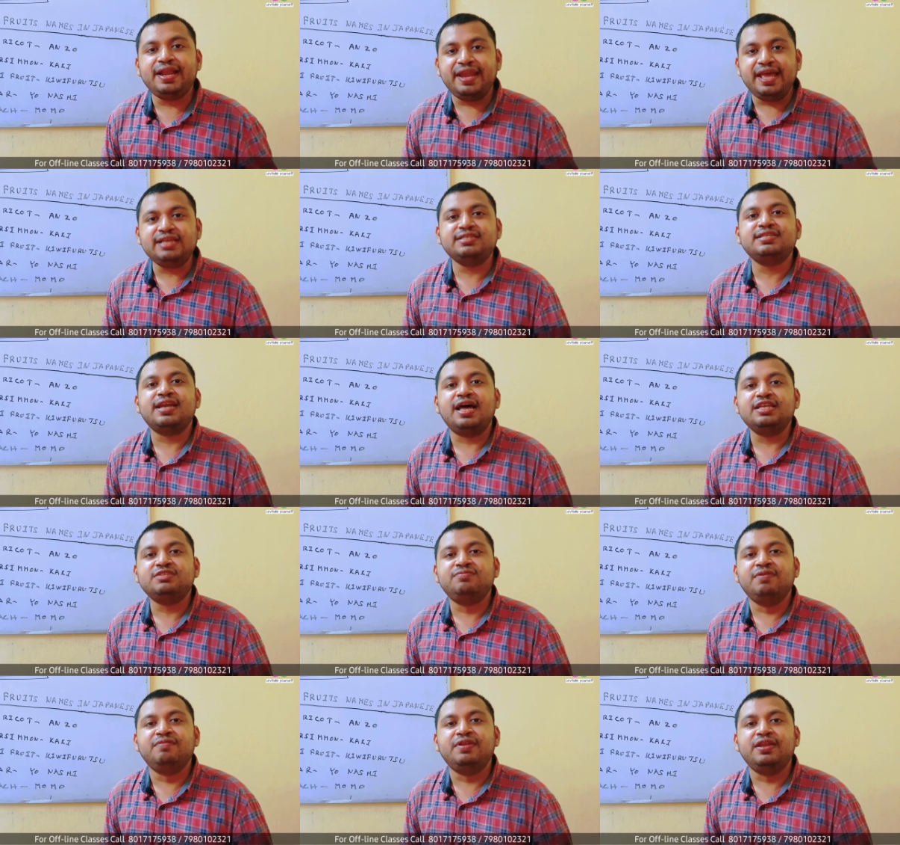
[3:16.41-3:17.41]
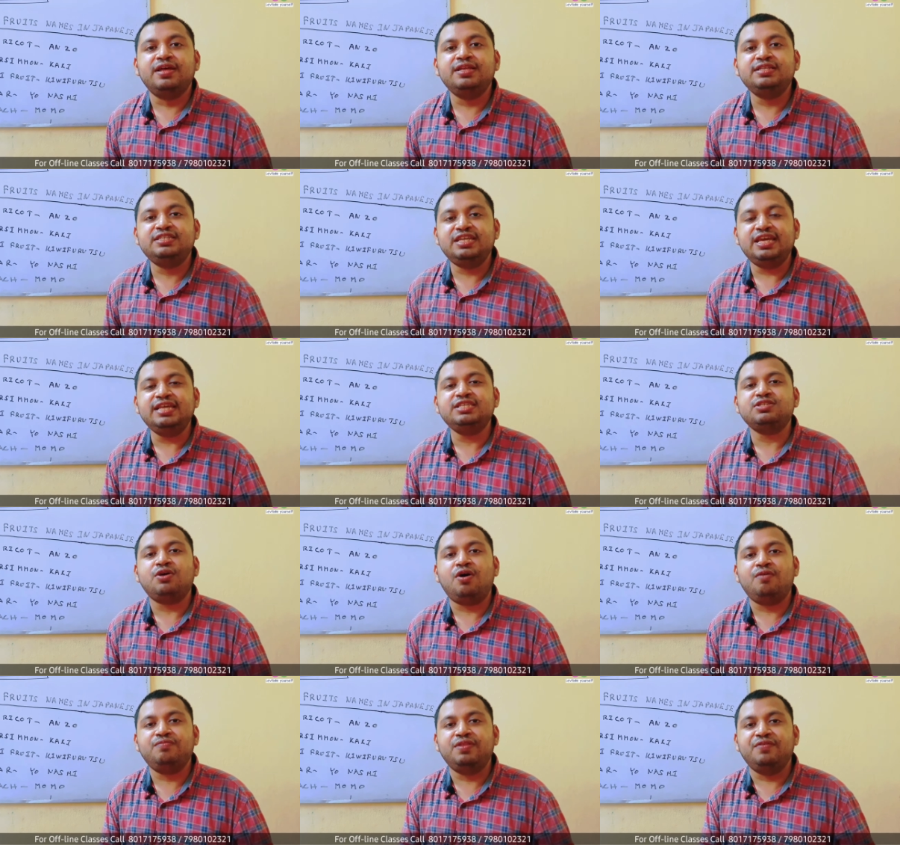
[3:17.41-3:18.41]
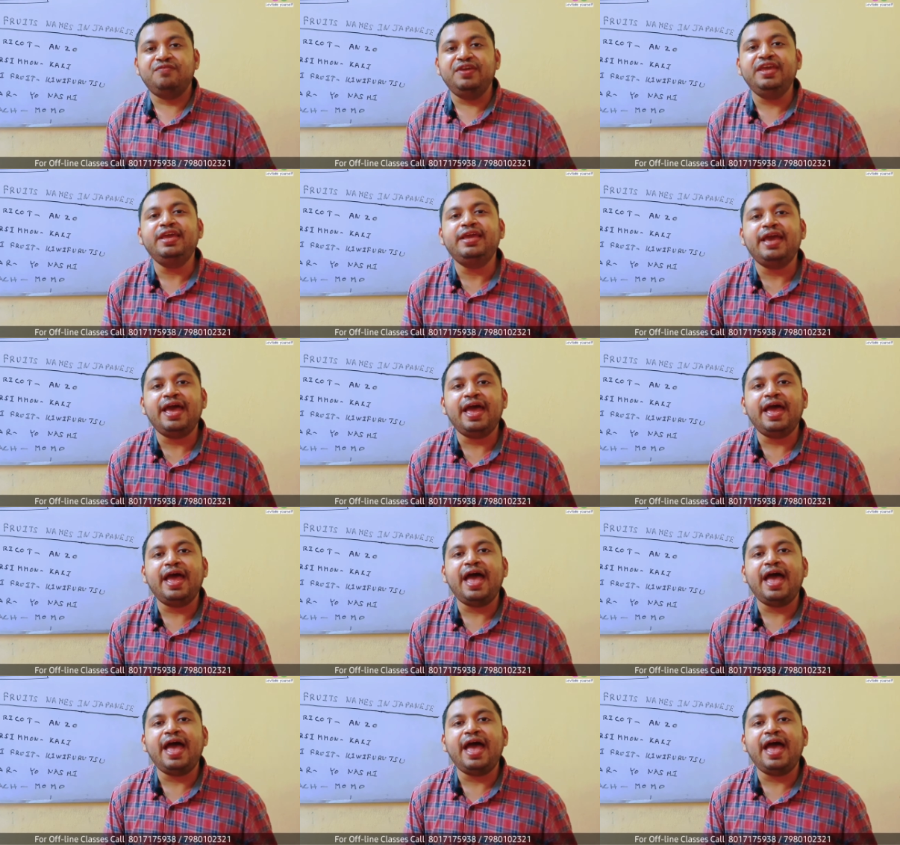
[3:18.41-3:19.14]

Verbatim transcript: and next class we will learn days of the week